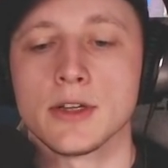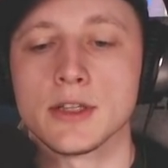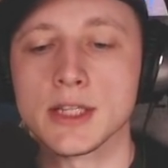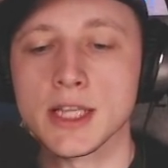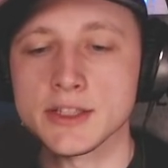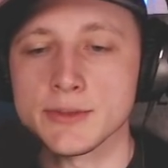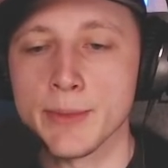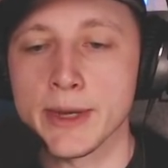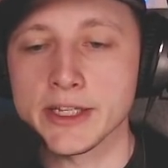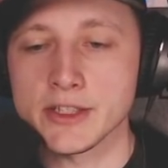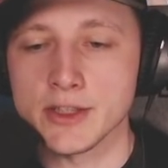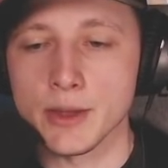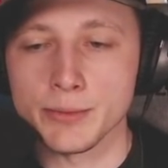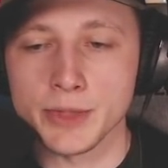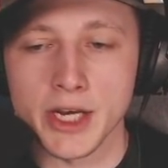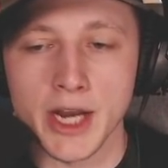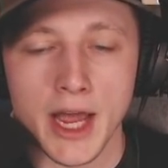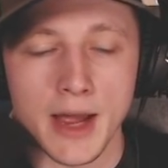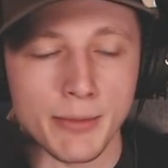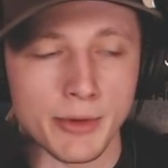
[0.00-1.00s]
Let's make
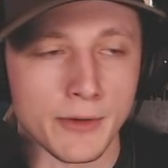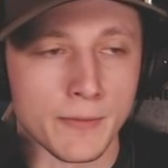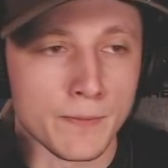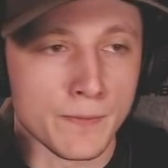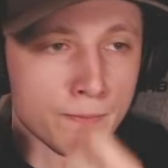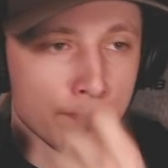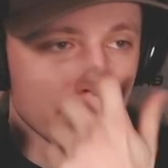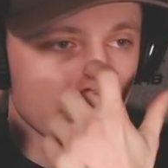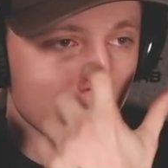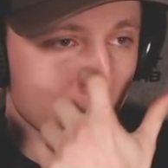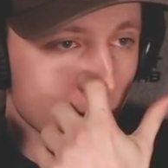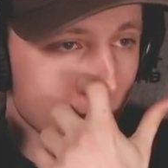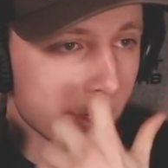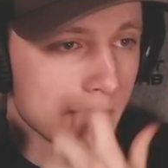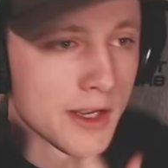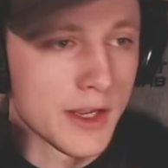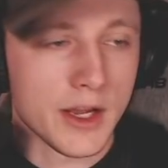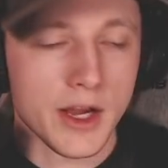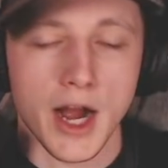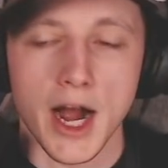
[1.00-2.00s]
something happen.
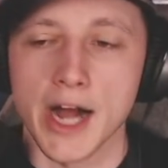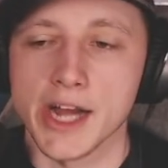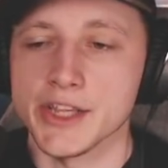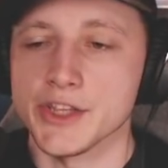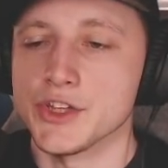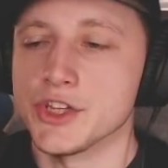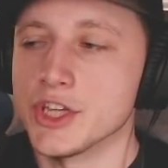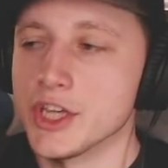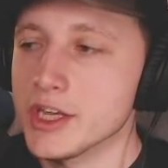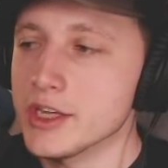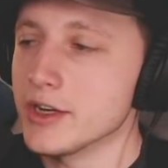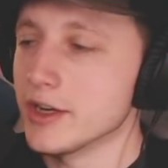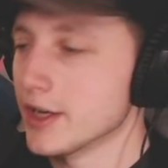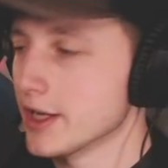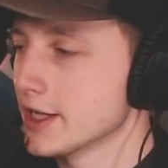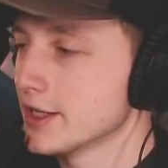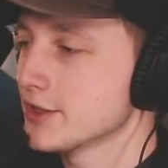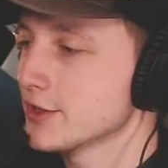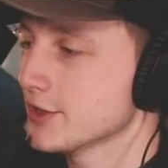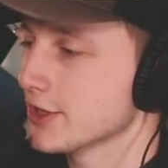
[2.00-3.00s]
I yeet
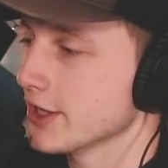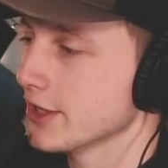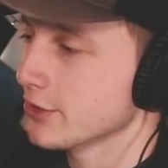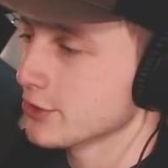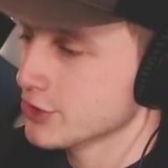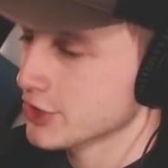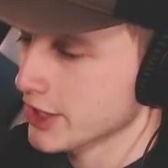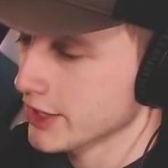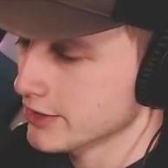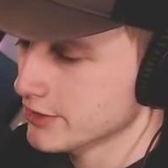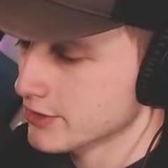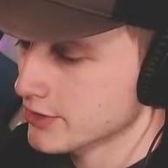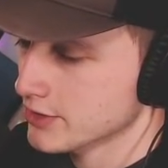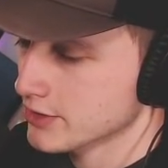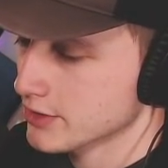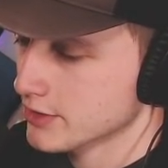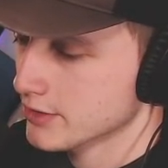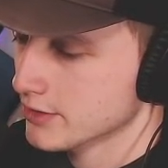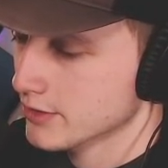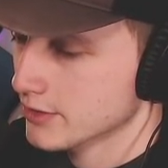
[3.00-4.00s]
into Interchange
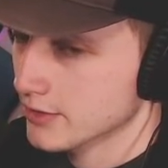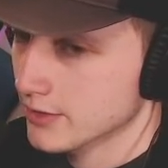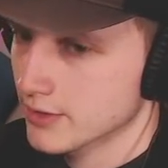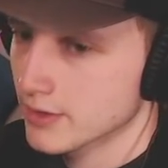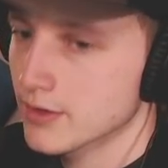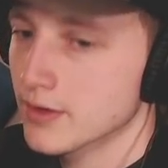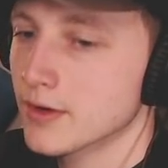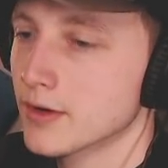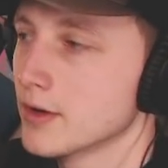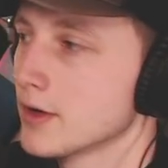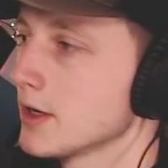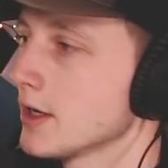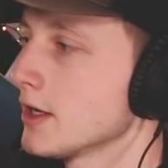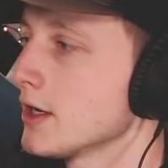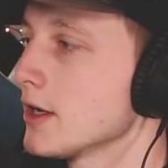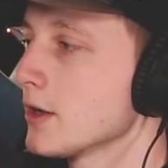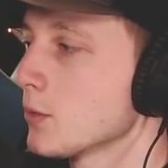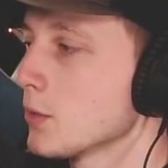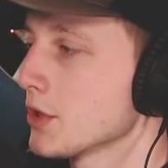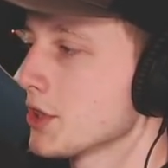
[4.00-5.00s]

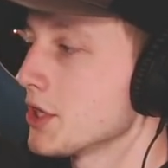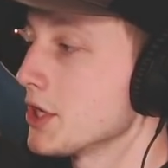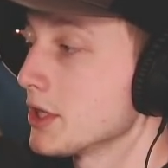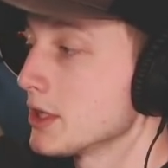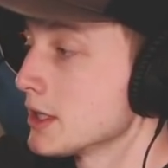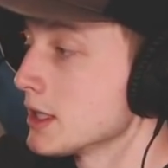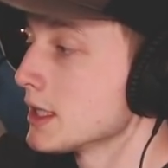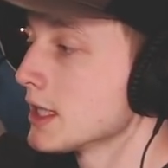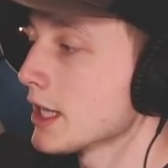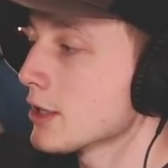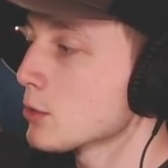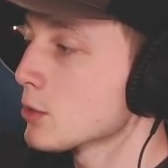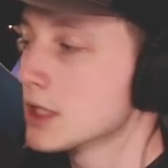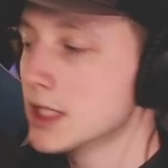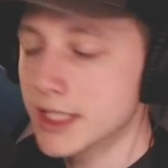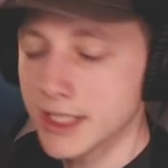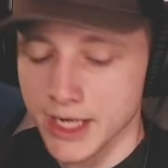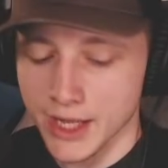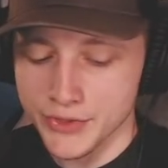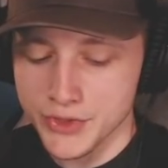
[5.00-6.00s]
with
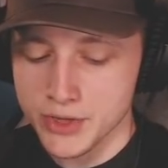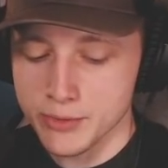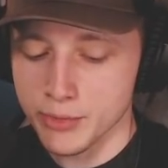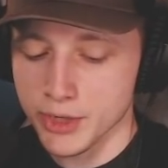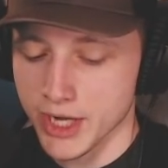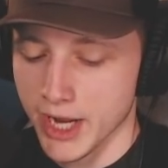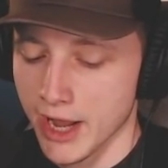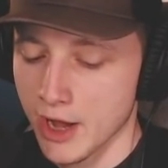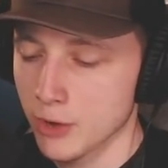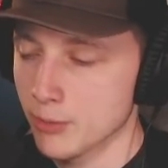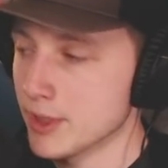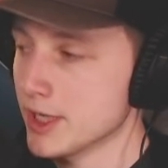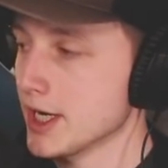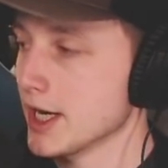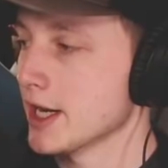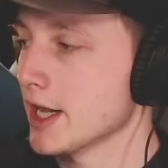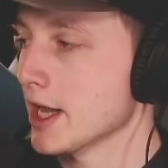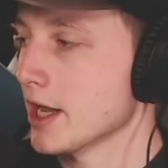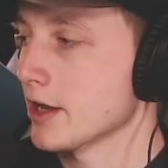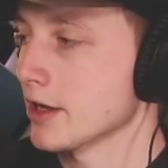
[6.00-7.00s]
literally nothing but a helmet and
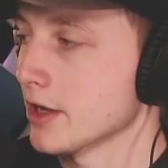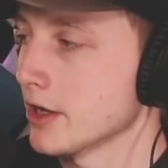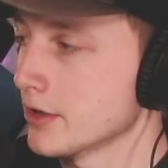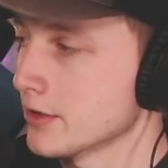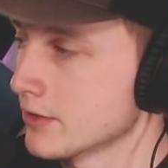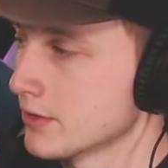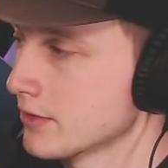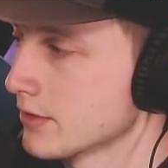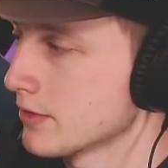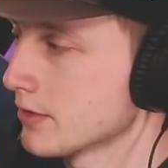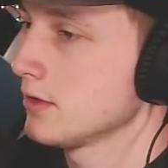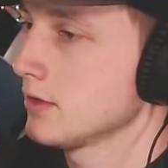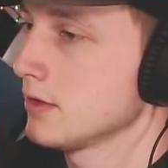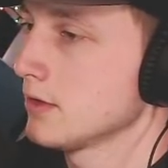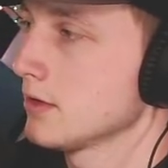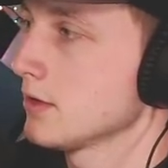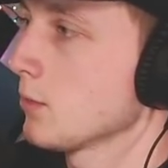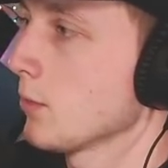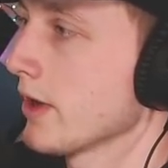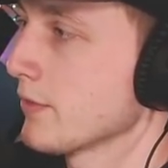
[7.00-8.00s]
a handgun.
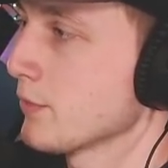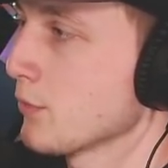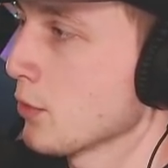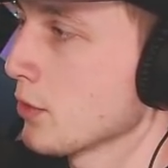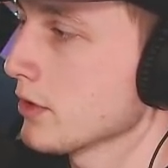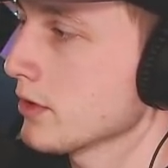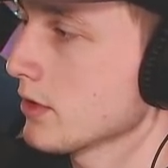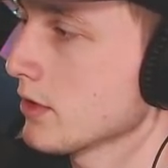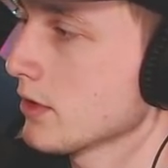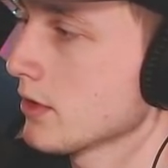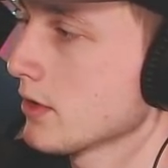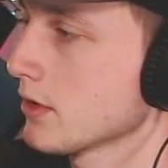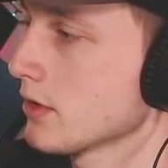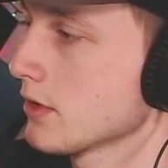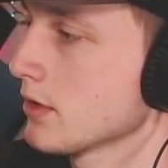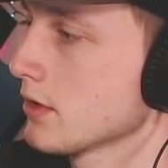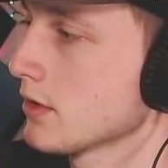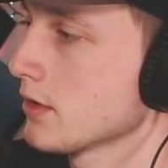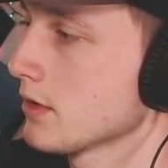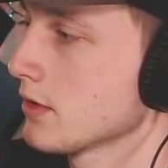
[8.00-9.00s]
Wait for it.
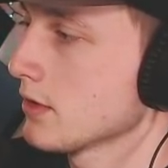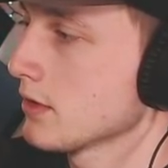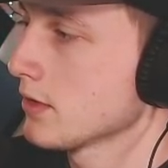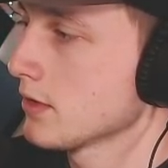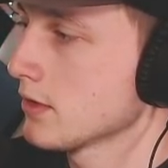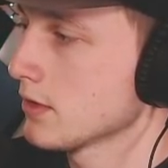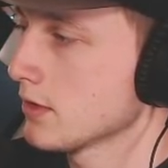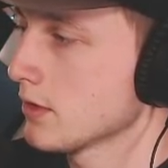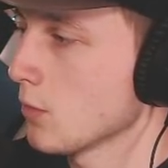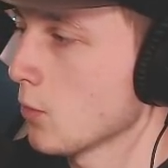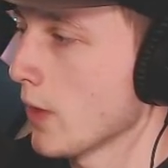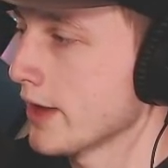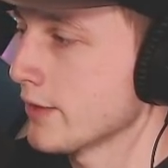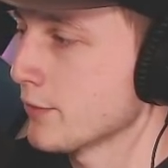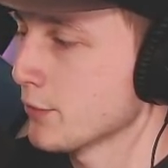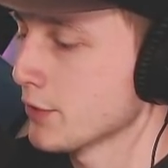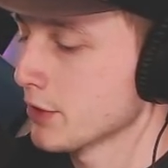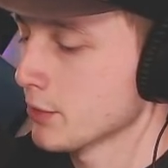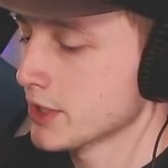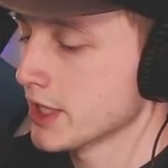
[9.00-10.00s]
Wait
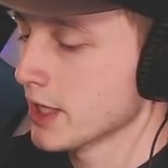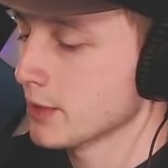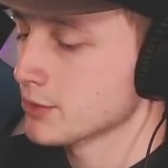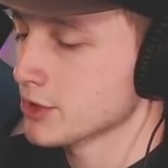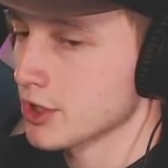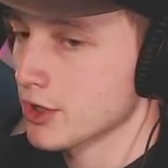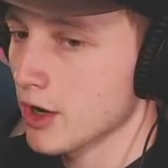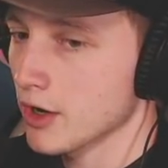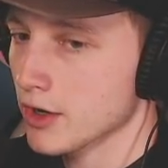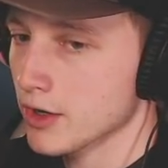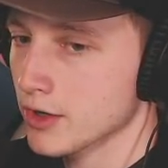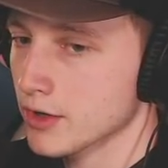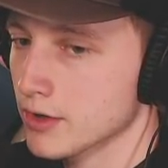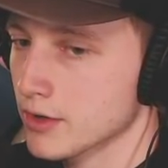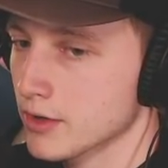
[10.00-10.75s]
for the redemption arc.